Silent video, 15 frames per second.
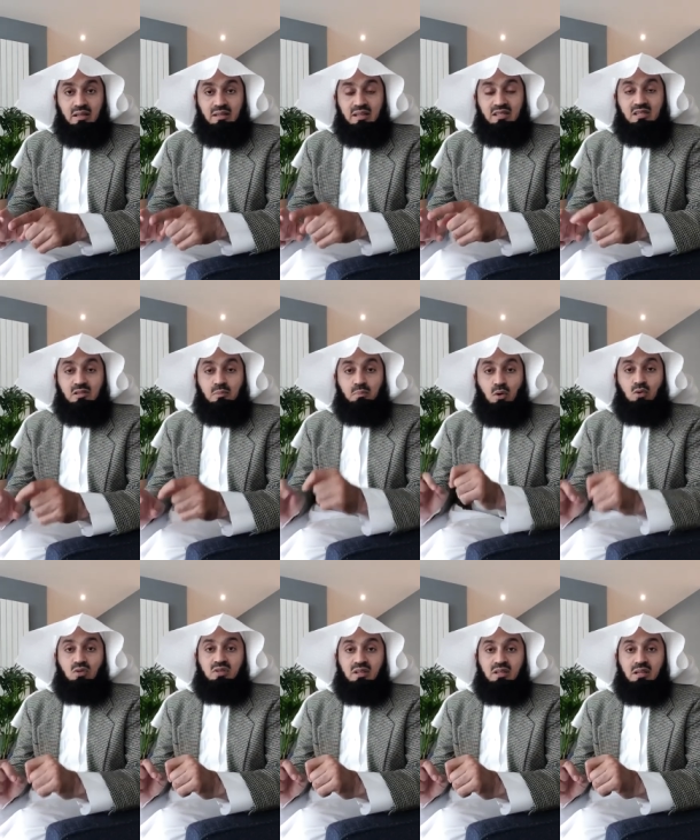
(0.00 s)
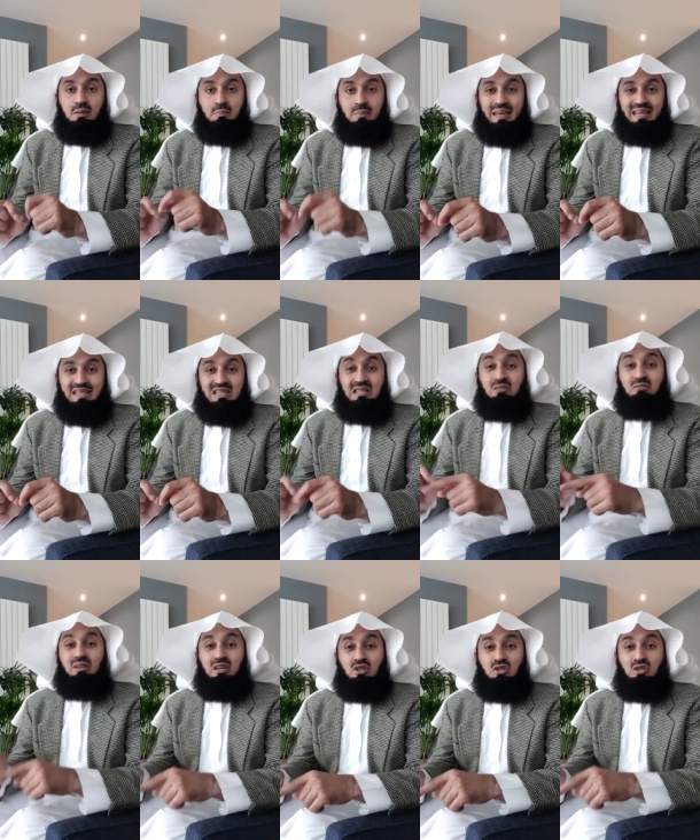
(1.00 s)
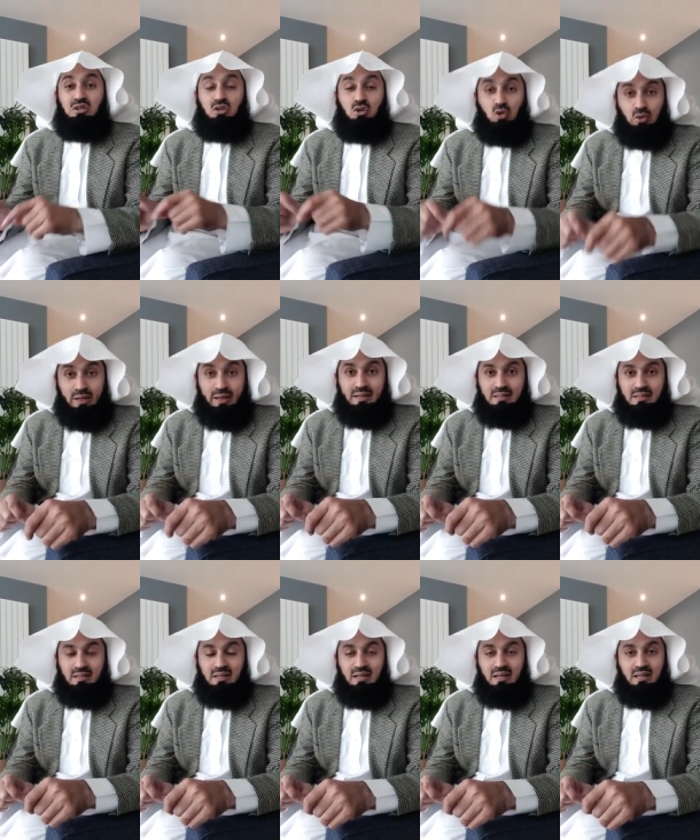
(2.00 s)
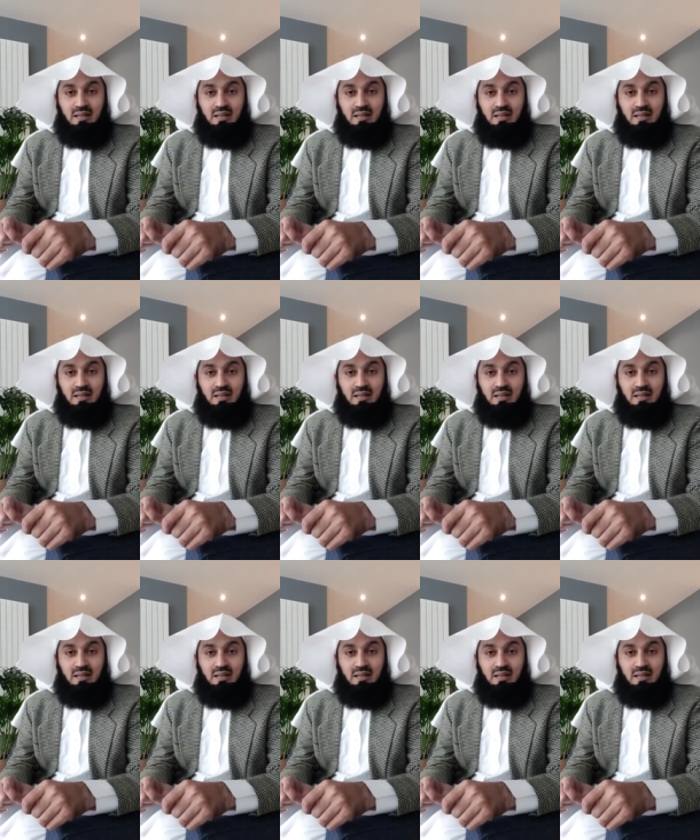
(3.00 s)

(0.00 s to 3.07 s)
that supposedly makes the religion correct,